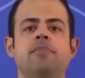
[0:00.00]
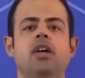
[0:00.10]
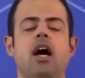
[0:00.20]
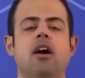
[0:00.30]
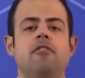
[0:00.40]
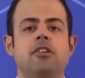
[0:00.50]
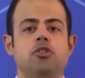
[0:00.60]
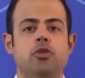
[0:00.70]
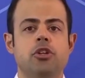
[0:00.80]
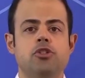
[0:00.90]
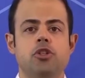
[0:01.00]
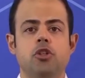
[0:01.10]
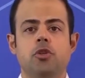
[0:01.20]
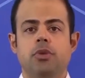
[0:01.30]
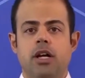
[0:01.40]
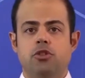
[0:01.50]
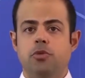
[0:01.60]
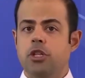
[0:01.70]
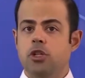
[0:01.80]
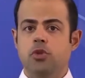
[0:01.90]
Venturi Tube to
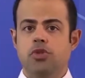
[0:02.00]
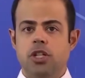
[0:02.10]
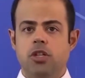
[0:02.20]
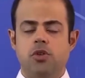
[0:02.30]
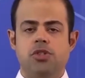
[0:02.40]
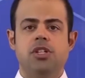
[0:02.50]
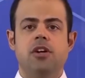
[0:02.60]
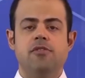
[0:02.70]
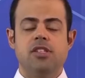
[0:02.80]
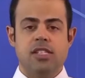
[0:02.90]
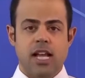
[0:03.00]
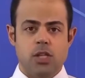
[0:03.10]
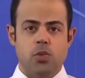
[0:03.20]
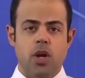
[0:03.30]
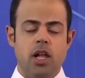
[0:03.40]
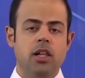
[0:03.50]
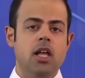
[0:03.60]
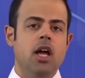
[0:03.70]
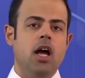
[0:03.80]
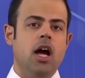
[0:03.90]
be used in your services as well.
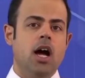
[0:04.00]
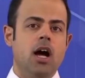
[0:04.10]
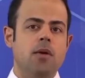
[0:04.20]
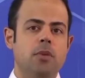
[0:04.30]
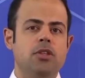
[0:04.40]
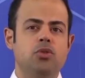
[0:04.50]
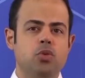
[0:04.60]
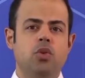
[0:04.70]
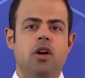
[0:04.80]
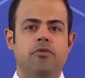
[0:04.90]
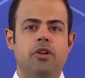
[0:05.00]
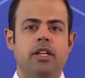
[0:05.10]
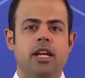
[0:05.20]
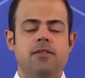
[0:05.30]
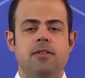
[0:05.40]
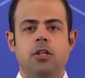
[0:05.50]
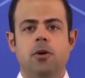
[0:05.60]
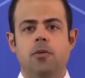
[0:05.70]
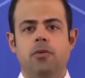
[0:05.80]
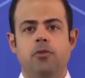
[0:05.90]
But do not forget,
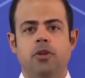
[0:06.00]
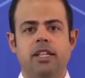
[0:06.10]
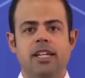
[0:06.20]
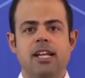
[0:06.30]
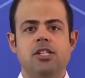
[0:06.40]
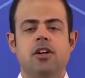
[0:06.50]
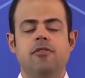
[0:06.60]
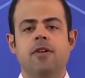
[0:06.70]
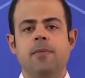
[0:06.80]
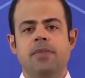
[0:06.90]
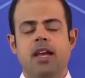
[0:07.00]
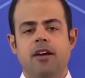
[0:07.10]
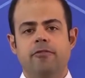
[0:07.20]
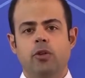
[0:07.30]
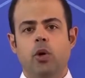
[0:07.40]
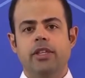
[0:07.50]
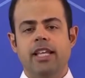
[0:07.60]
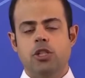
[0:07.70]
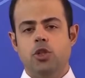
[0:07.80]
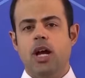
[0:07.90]
for the case of fluid
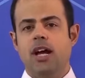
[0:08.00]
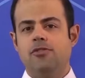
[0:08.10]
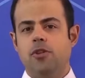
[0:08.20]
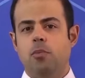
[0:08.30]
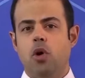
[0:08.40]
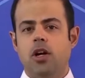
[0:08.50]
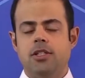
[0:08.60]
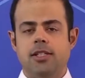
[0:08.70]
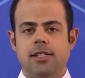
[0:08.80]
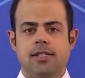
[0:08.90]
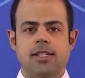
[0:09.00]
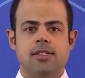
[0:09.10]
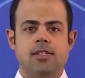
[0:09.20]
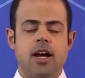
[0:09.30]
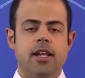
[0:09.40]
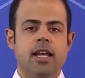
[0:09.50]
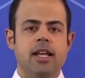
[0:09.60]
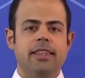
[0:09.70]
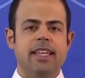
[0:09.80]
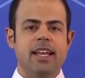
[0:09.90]
that you have some particles inside,
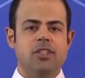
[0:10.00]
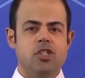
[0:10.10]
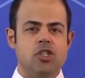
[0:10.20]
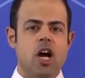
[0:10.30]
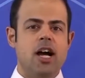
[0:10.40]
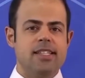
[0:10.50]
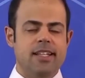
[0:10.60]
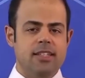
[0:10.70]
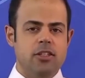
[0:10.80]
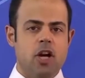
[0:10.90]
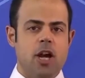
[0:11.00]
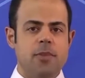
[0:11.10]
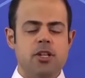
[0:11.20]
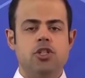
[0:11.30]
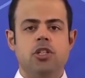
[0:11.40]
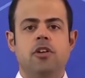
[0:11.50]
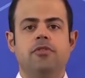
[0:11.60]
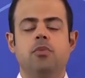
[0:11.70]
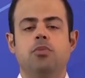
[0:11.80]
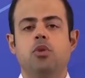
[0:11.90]
the size and the dimension
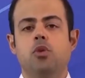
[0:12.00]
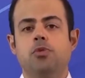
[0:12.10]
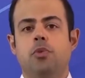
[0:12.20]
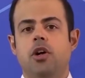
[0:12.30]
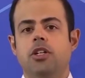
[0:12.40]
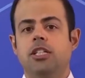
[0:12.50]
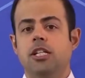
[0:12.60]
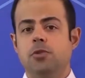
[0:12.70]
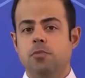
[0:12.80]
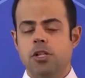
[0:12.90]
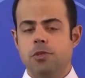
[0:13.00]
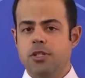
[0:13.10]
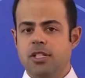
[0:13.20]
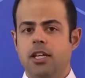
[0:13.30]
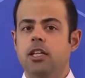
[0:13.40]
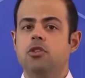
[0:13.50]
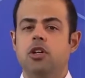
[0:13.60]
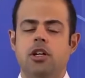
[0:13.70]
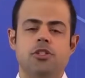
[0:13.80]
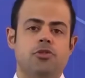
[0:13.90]
of those particles must be taken
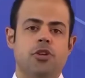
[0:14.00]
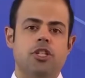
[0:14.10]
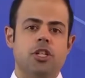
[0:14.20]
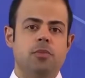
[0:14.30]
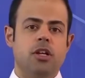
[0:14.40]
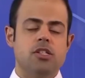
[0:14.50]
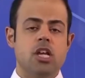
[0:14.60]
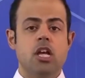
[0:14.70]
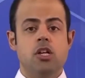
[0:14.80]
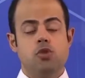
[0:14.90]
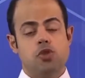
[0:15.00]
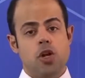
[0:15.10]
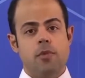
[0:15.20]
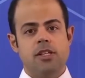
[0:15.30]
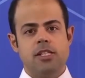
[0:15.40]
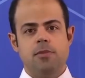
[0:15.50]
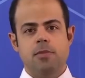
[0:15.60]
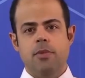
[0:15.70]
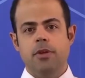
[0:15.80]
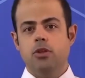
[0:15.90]
into consideration, because to some extent
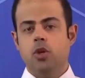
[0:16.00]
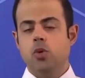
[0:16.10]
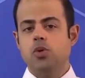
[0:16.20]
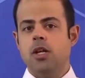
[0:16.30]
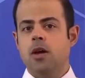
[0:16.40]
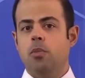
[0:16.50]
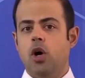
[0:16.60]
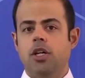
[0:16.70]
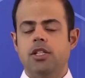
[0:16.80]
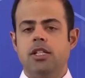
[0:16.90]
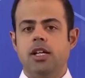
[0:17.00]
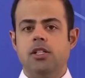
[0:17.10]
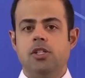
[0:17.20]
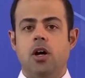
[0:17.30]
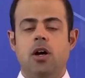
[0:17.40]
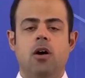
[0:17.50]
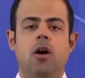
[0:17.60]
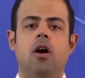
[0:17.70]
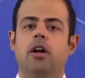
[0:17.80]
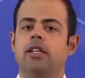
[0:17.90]
maybe those particles
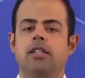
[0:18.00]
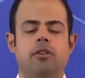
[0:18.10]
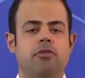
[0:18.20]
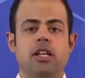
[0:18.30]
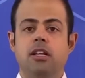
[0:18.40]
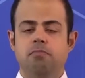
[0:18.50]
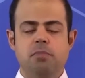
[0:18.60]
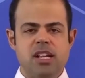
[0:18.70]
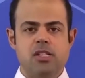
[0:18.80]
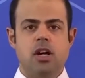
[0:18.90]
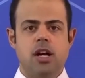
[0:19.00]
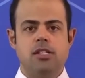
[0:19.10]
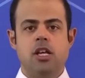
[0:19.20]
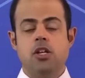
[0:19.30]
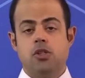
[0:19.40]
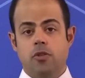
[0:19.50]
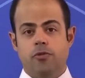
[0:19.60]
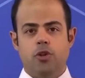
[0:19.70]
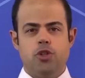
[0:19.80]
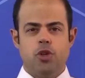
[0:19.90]
are in the really big size, so
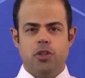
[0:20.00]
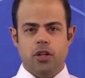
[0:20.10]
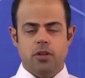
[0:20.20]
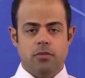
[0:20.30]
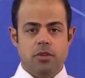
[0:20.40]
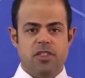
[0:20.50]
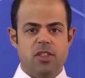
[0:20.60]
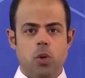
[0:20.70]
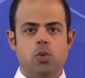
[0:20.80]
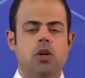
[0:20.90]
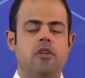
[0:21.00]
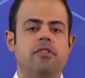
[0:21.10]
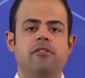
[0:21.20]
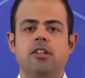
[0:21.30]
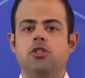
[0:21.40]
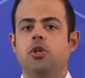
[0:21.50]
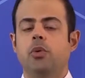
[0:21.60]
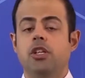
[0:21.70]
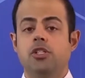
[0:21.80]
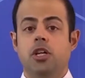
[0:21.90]
for sure the throat of the
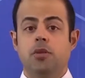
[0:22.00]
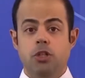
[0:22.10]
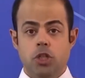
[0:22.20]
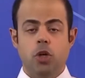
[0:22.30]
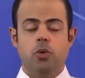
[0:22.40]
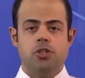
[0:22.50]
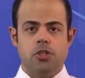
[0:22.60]
Venturi is going to be choked.